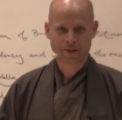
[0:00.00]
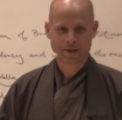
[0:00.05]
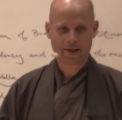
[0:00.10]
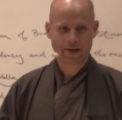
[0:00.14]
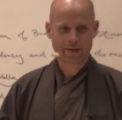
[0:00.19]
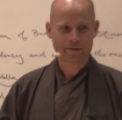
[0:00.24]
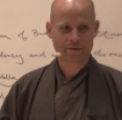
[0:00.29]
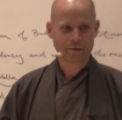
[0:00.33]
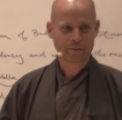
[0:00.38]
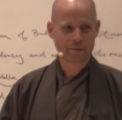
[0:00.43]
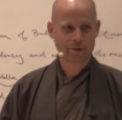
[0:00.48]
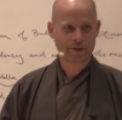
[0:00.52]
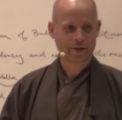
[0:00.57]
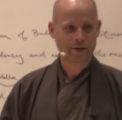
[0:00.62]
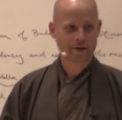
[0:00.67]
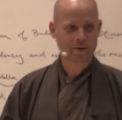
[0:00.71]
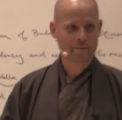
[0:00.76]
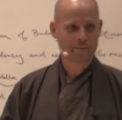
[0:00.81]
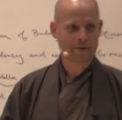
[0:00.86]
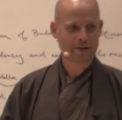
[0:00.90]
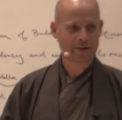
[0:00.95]
And so when they
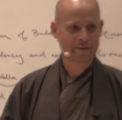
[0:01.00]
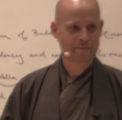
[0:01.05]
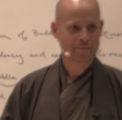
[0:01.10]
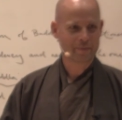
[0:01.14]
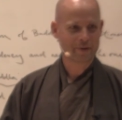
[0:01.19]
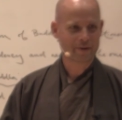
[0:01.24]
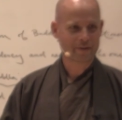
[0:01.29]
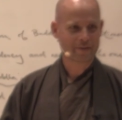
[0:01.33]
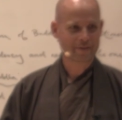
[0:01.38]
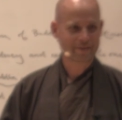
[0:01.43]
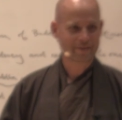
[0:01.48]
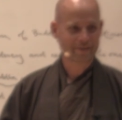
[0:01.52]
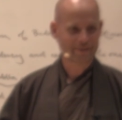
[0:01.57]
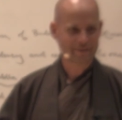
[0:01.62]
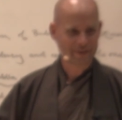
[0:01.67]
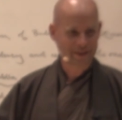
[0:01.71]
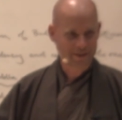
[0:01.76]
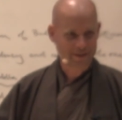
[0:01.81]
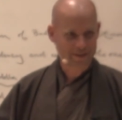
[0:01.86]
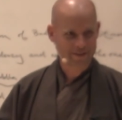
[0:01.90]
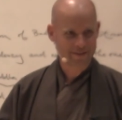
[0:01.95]
come in as monks, there's
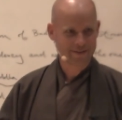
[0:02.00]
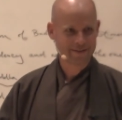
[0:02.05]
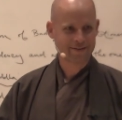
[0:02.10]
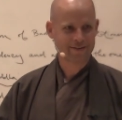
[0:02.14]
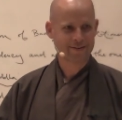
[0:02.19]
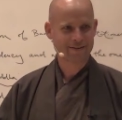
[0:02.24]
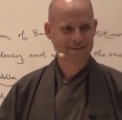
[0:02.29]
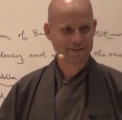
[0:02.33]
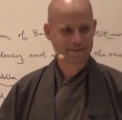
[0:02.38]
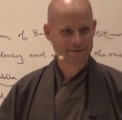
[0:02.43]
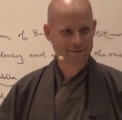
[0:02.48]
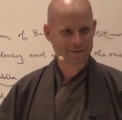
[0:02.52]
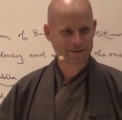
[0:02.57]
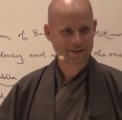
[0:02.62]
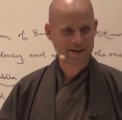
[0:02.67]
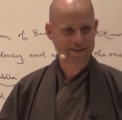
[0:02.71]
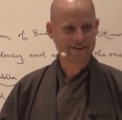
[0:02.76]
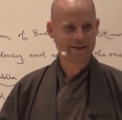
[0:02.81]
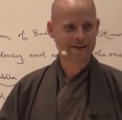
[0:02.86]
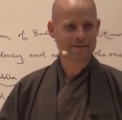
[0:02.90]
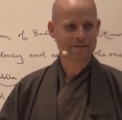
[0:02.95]
still
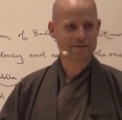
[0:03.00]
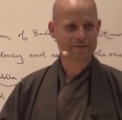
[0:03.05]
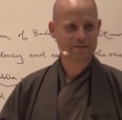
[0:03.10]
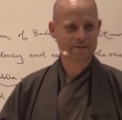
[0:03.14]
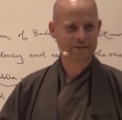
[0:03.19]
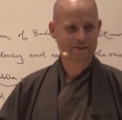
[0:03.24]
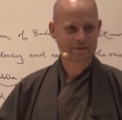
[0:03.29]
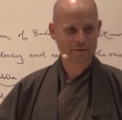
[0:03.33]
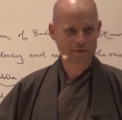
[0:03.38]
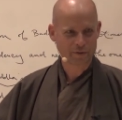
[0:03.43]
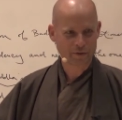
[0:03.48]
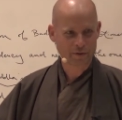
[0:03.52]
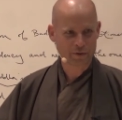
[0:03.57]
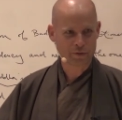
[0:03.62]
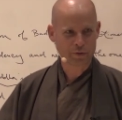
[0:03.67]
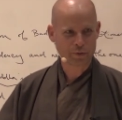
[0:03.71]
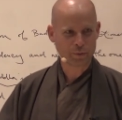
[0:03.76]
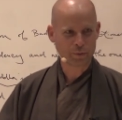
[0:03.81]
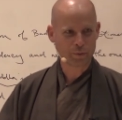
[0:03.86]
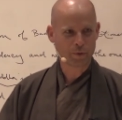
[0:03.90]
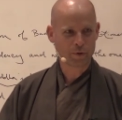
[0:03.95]
that tendency. So there are
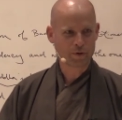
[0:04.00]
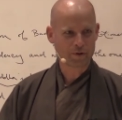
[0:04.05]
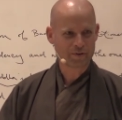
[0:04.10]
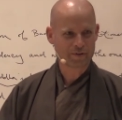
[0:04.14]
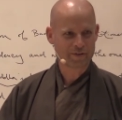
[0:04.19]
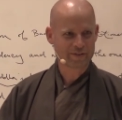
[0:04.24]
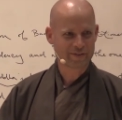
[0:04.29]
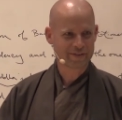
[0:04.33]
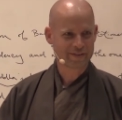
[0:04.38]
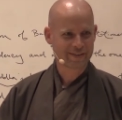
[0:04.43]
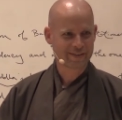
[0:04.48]
new words,